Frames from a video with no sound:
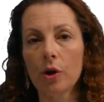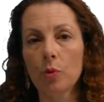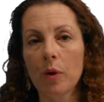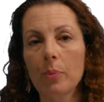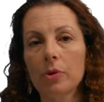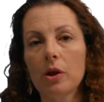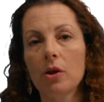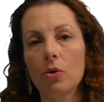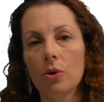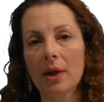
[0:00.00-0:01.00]
people to
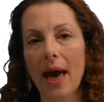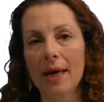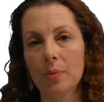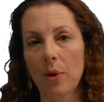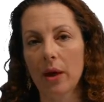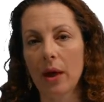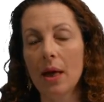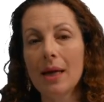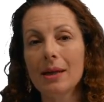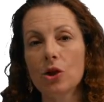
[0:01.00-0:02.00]
use GasBuddy
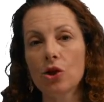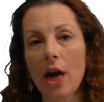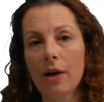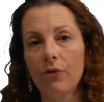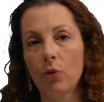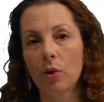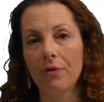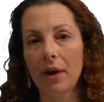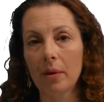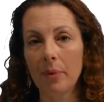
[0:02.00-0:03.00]
to check fuel
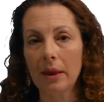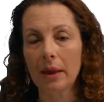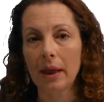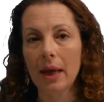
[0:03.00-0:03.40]
availability